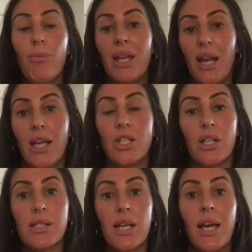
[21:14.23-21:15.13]
meet
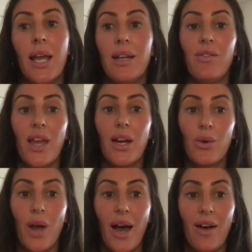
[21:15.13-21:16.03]
agents, and if they
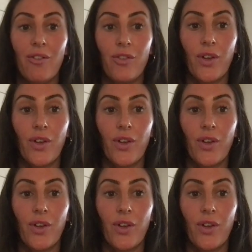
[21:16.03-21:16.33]
don't have,